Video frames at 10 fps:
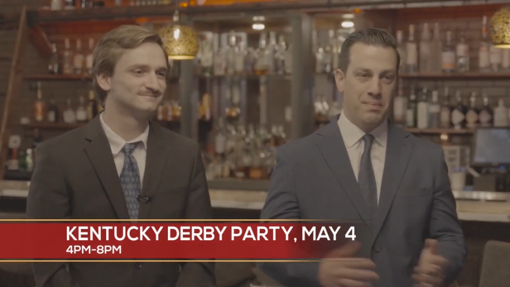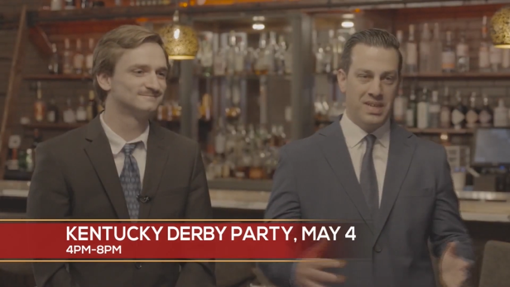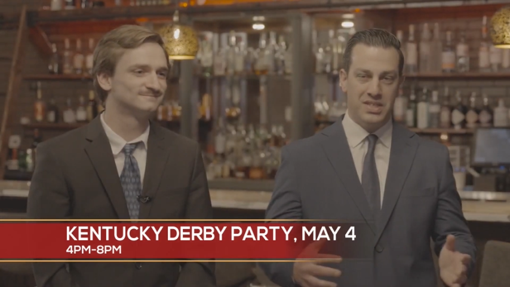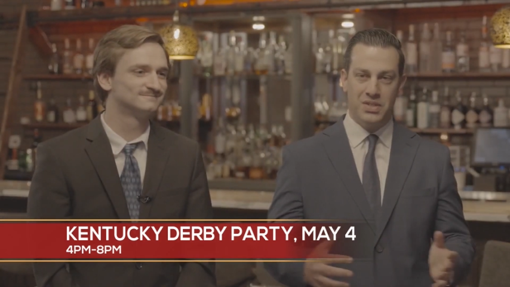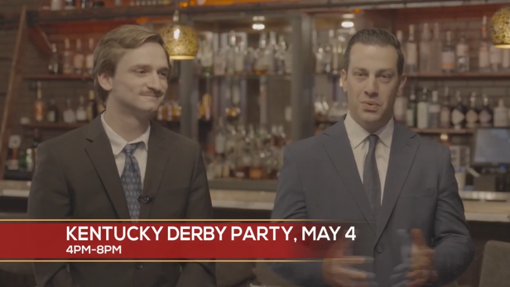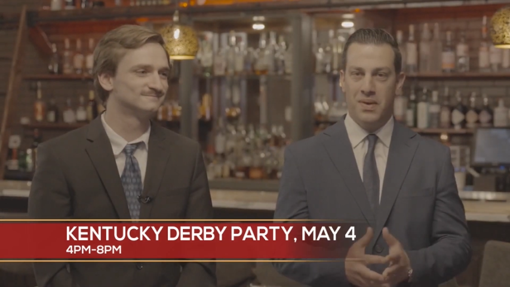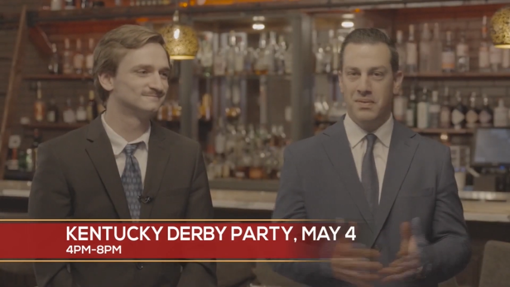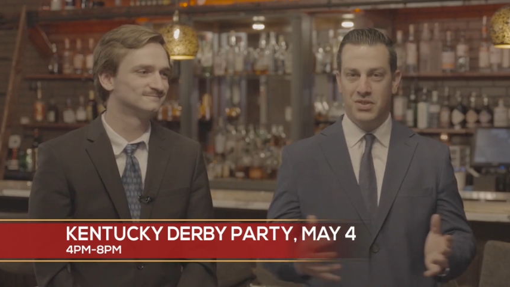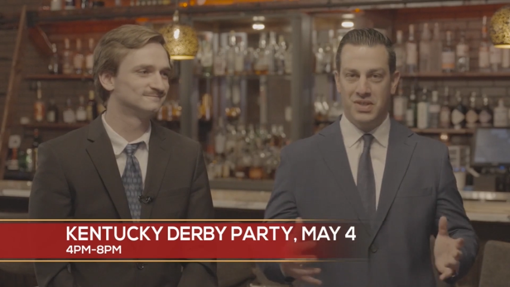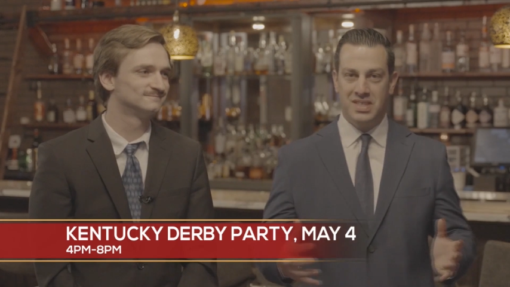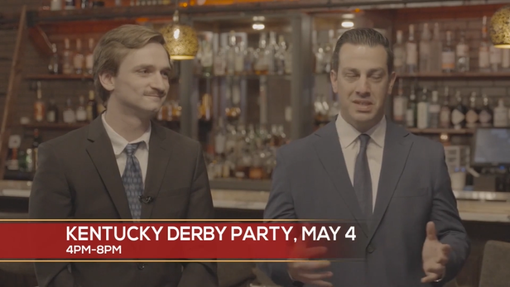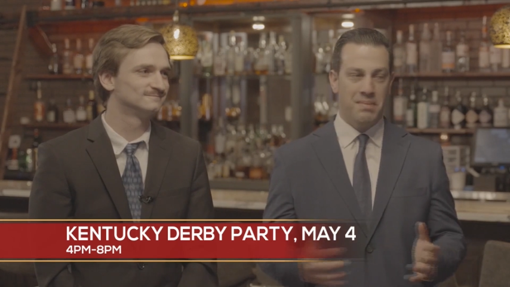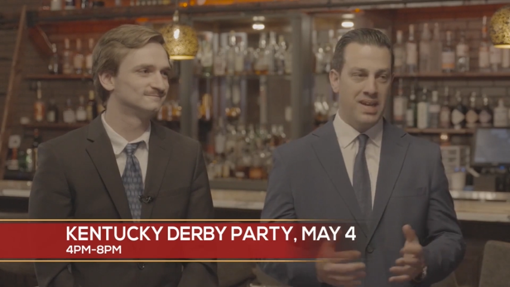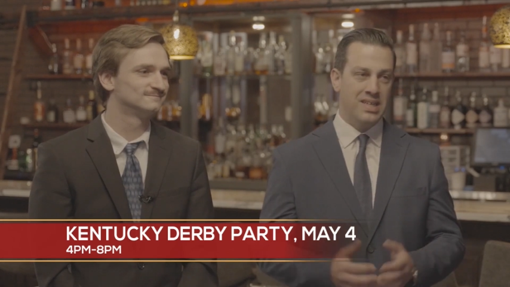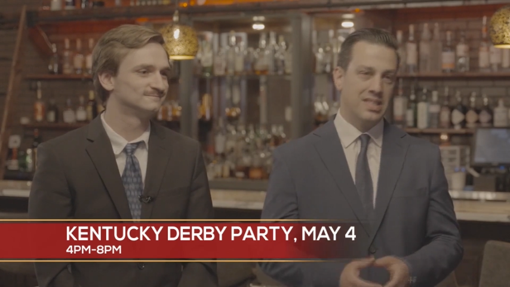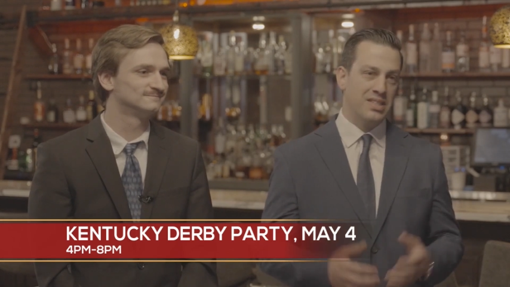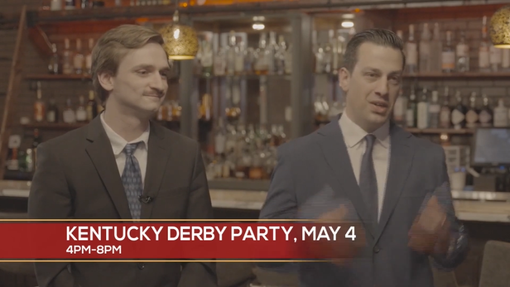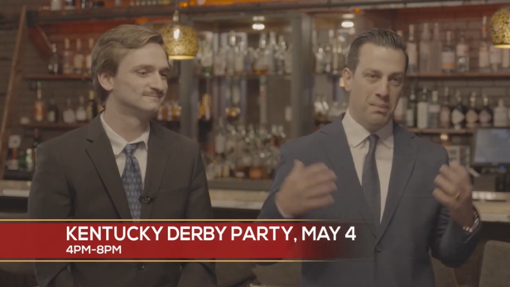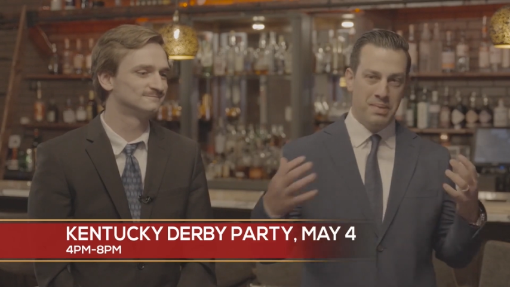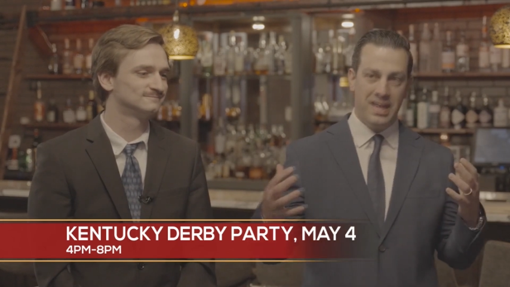Speaker 1: the best, whoever dresses the best.
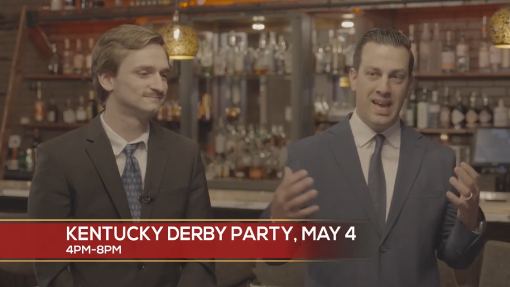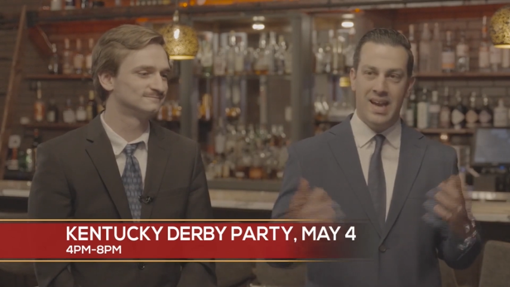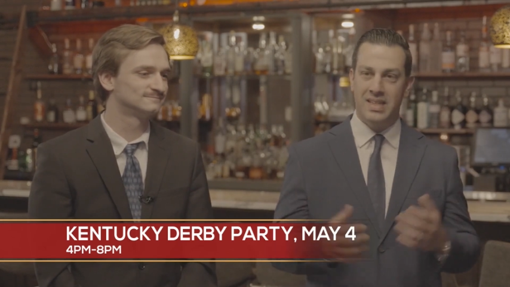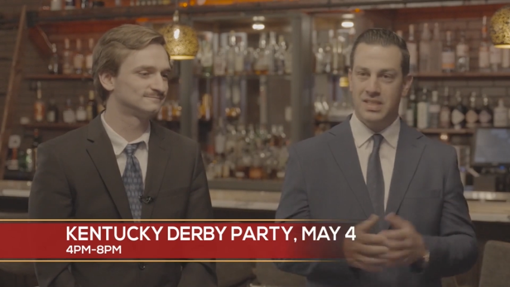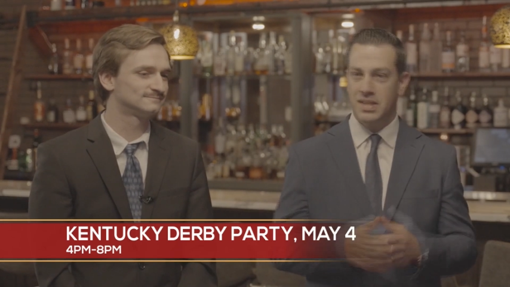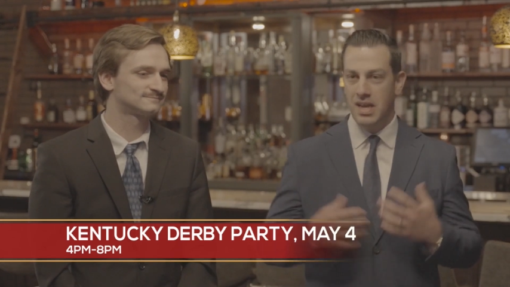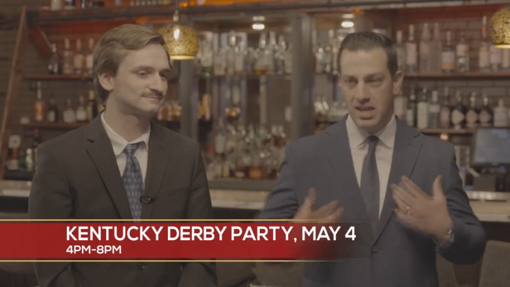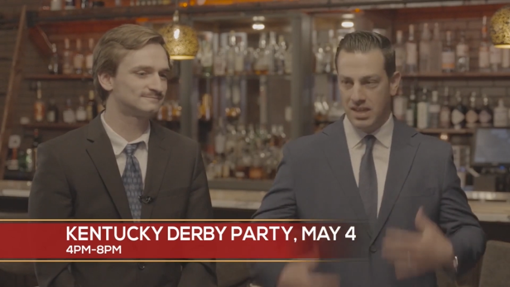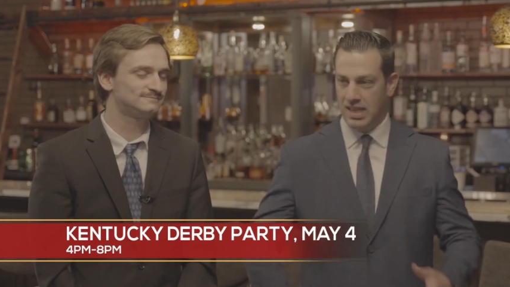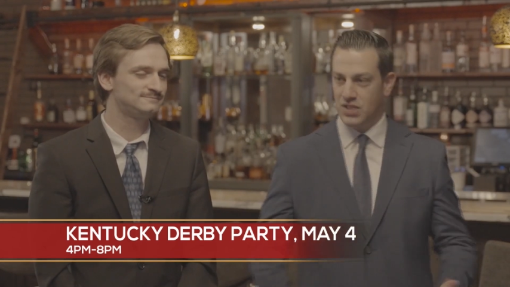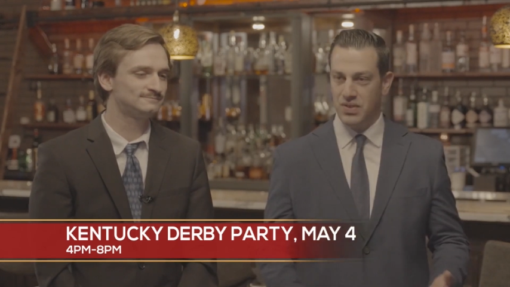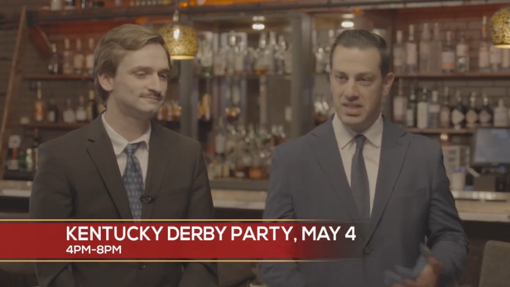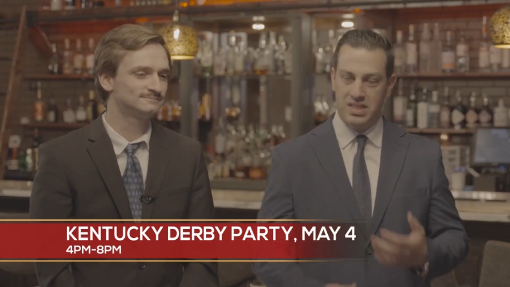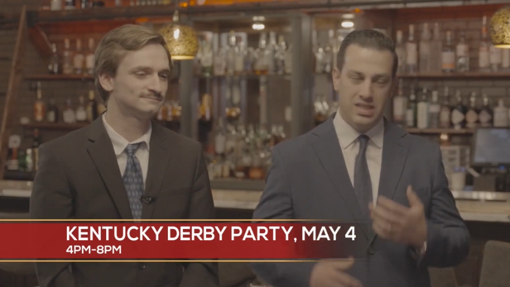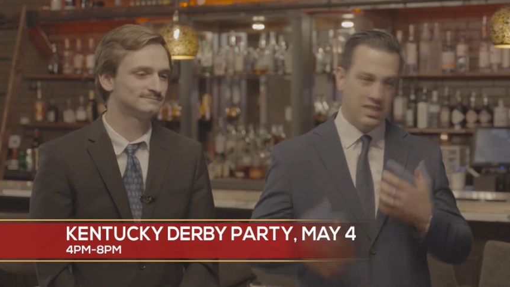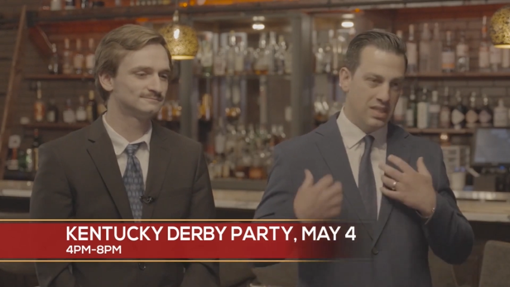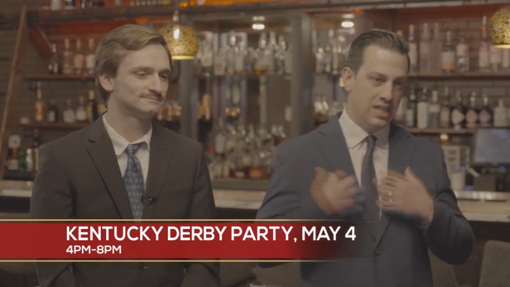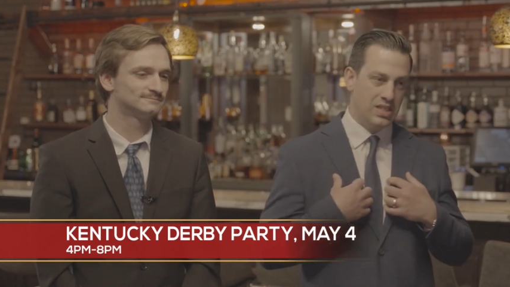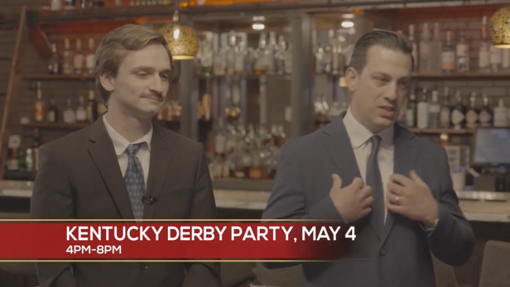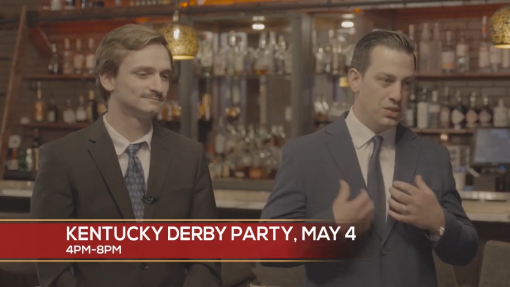You know, big hats, nice dresses,
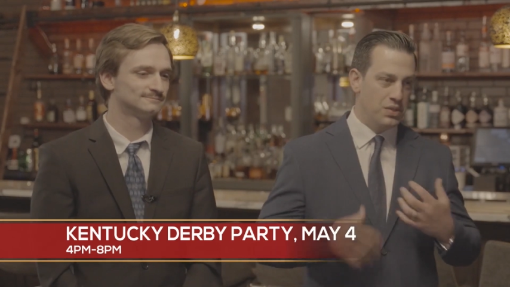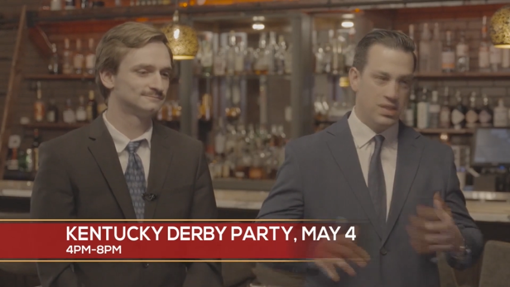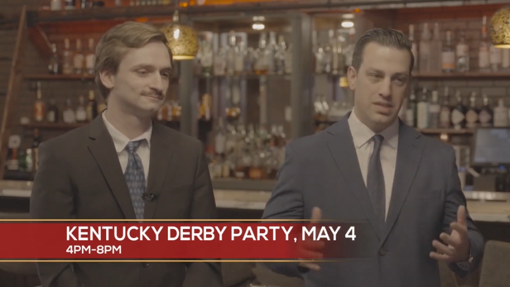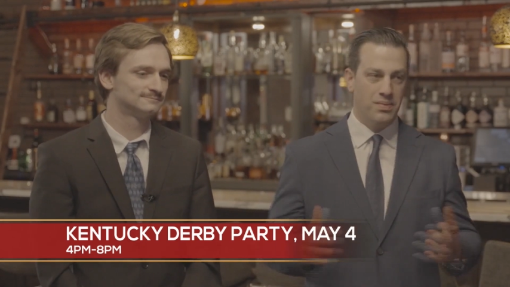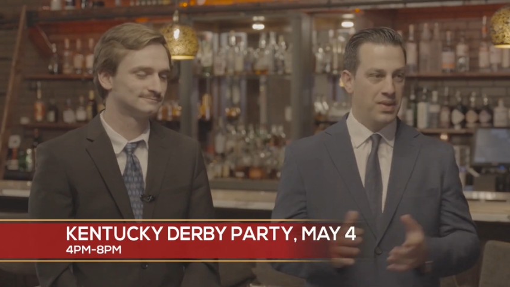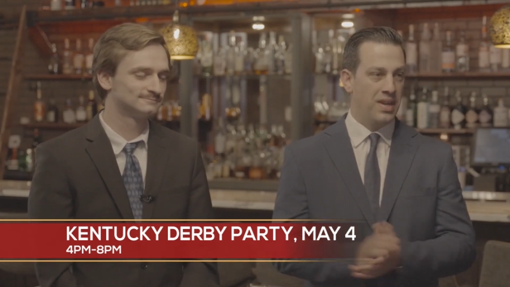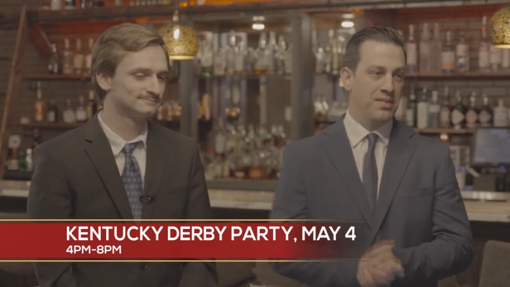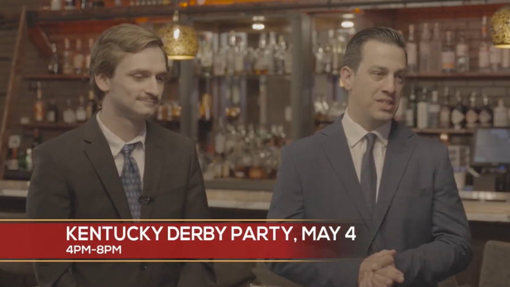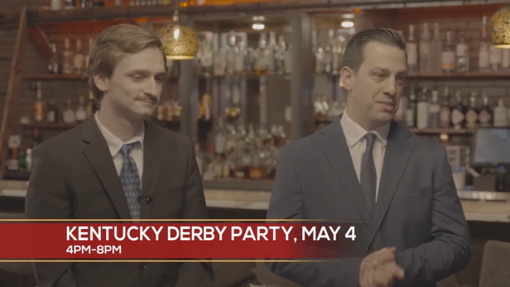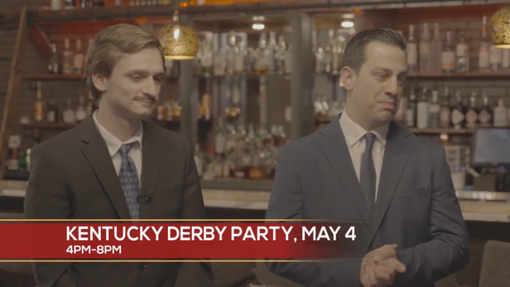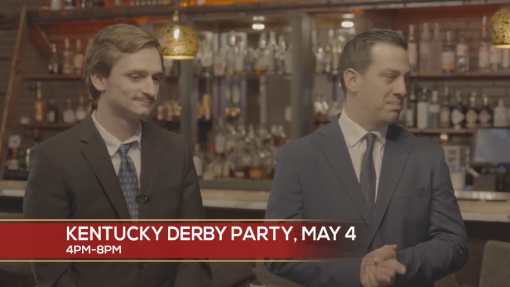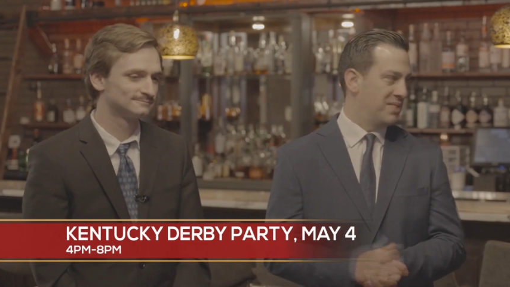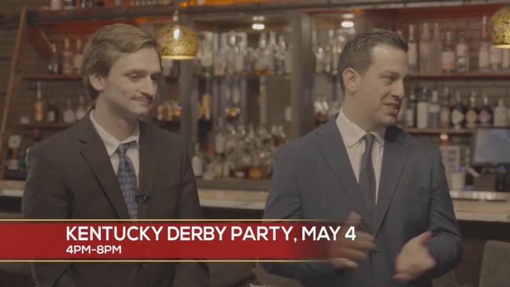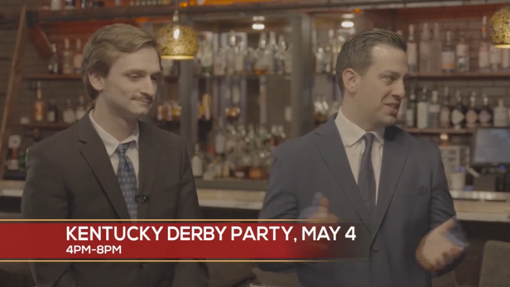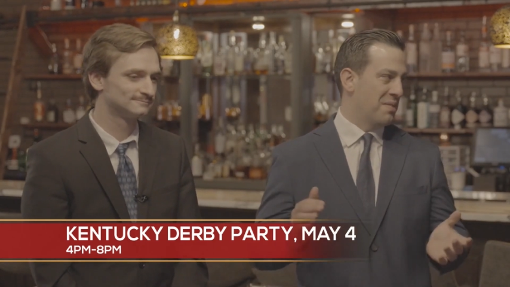nice suits, whatever, just just